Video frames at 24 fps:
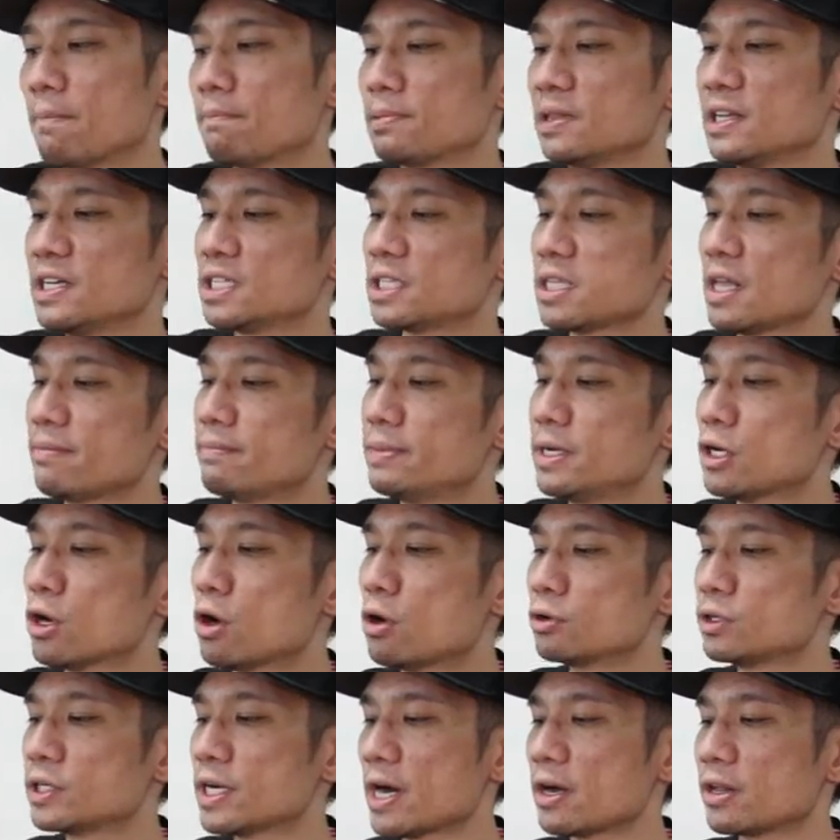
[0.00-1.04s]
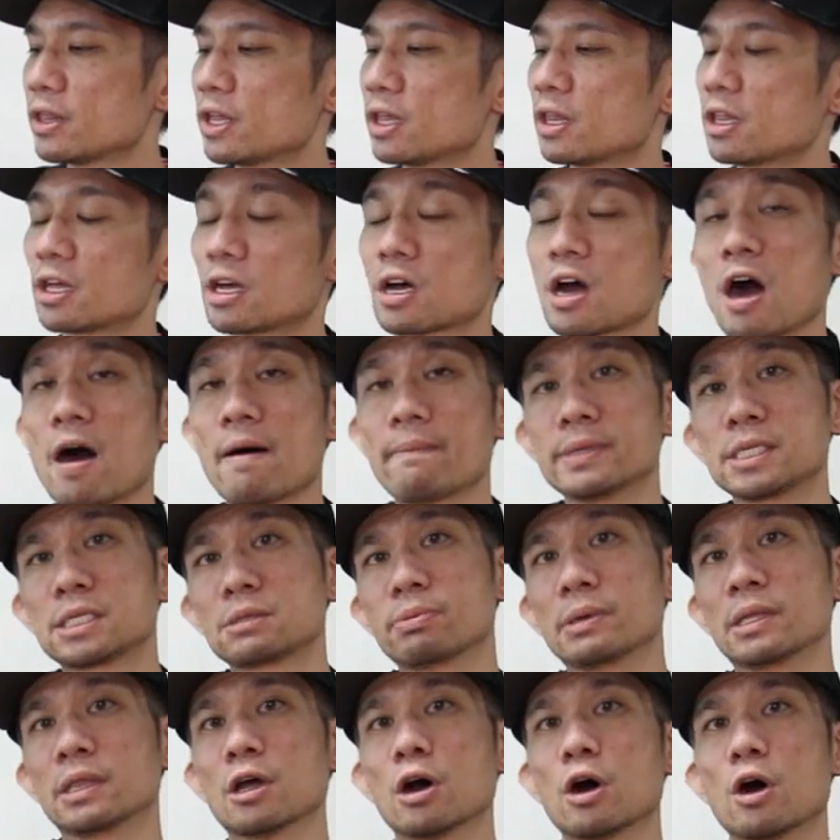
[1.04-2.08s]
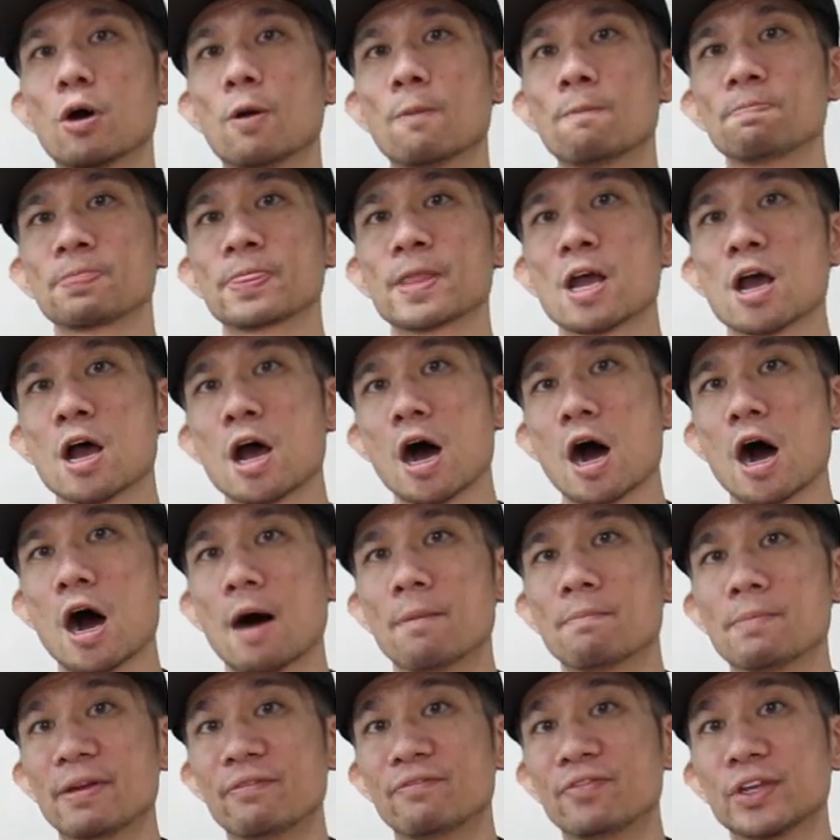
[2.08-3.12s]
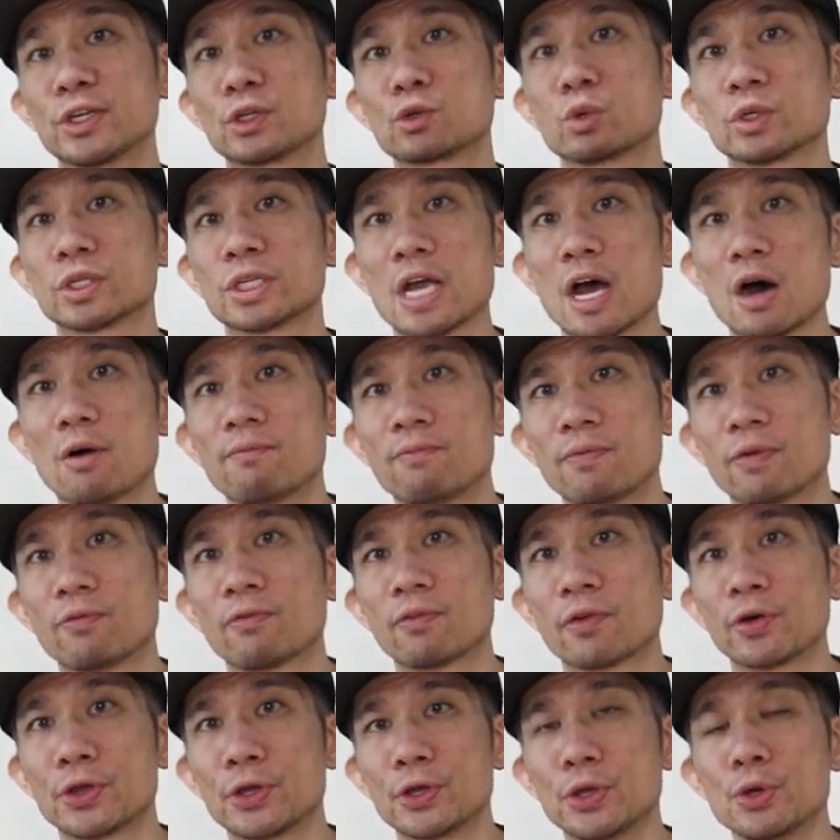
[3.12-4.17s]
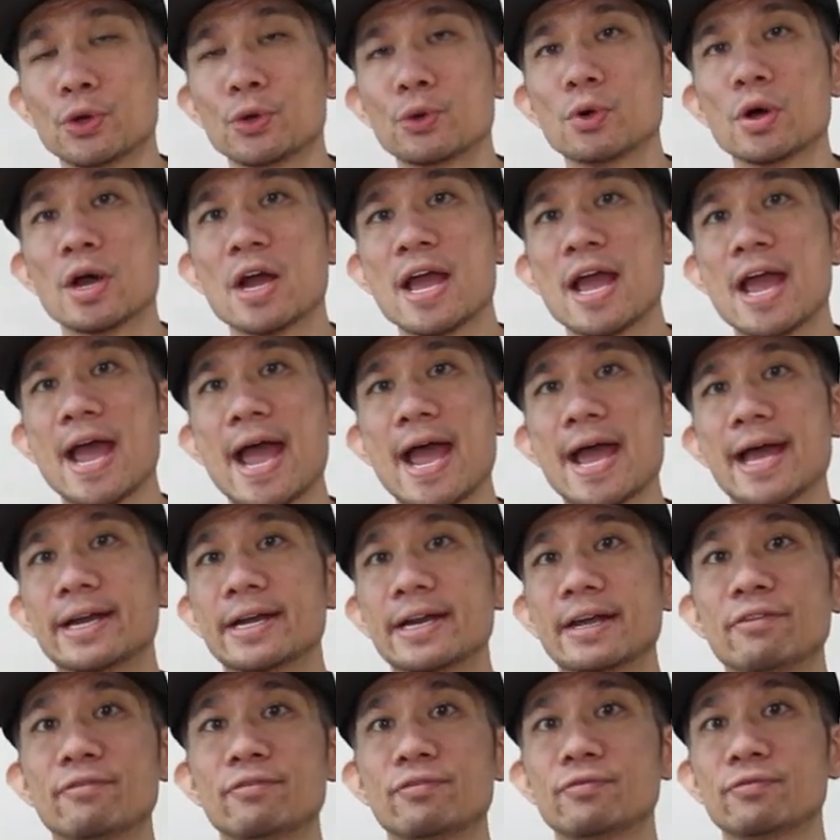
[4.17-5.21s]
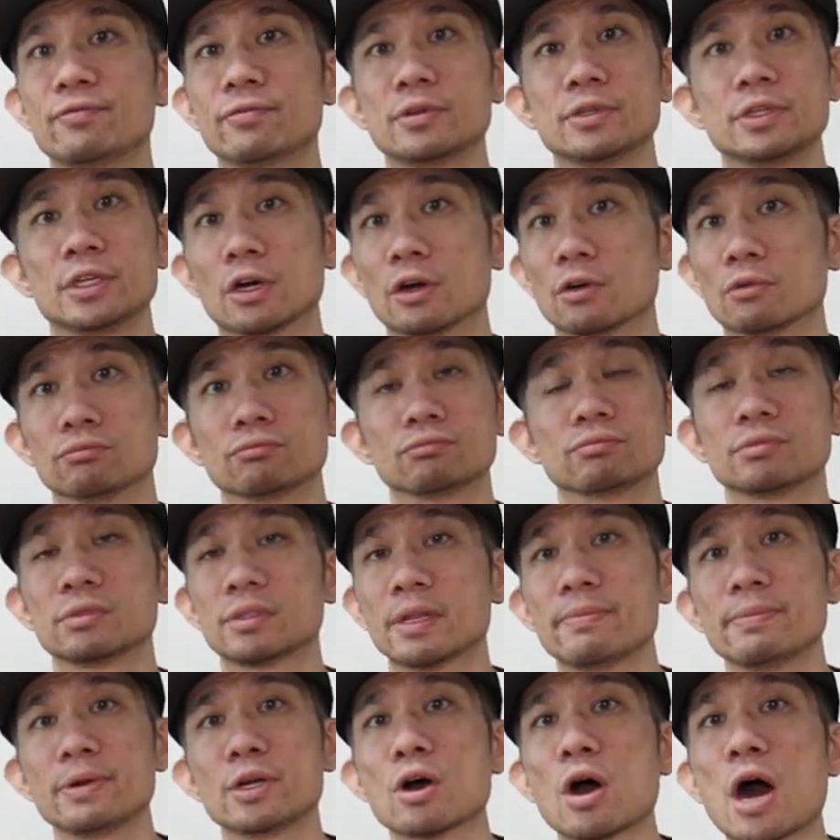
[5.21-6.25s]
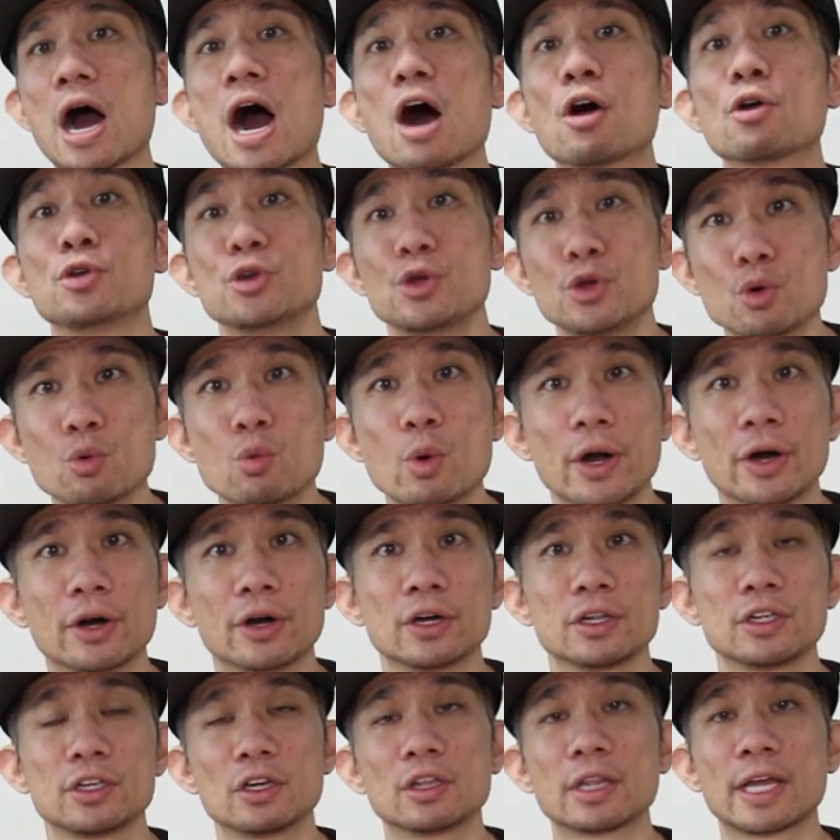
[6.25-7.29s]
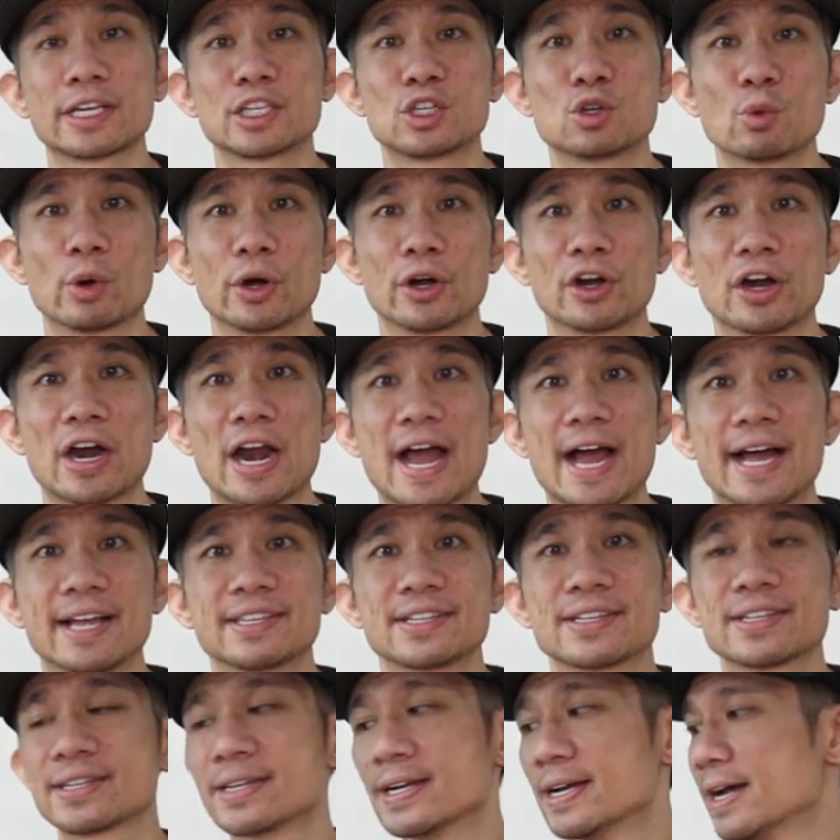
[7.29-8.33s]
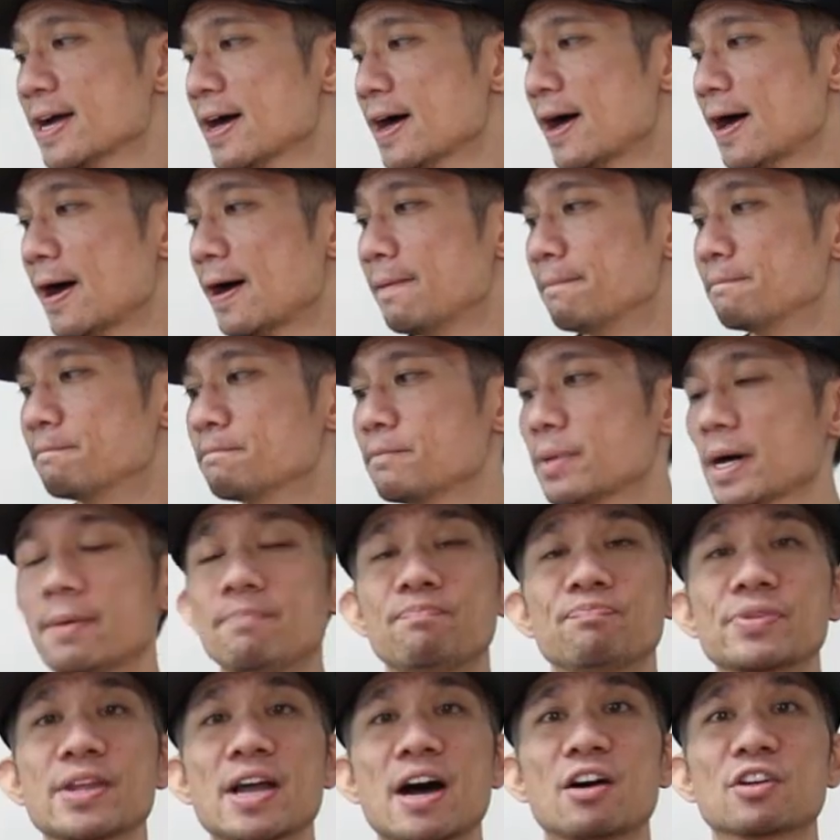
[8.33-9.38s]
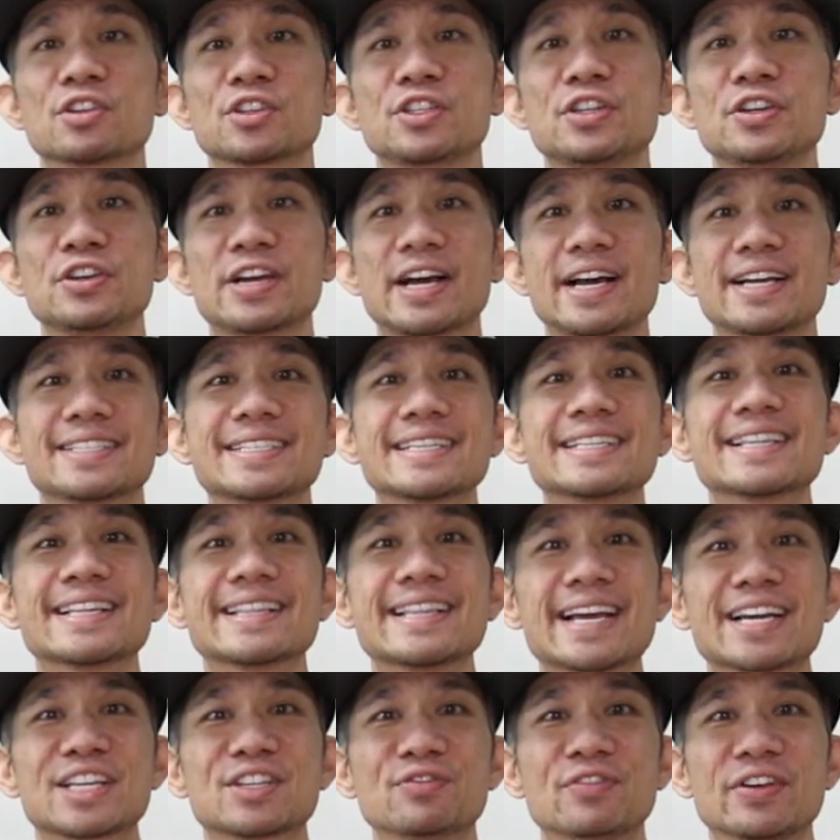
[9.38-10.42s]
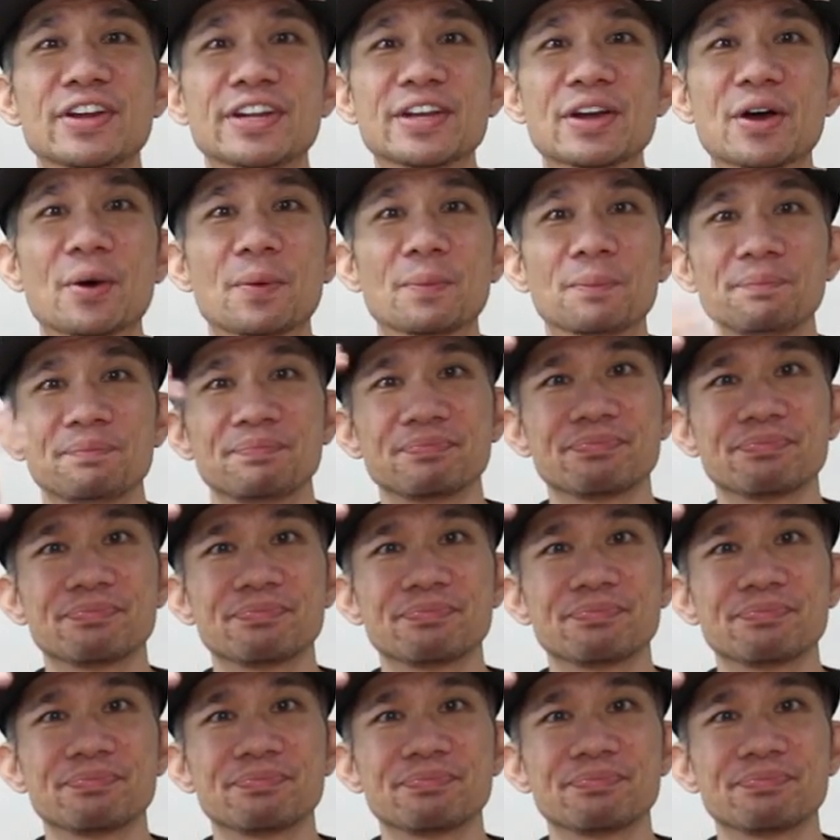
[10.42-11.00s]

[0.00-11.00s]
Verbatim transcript: Please let me know down in the comments below if this was helpful for you, and if, you know, let me know how you like to wear your hats. But I'll see you guys in the next video.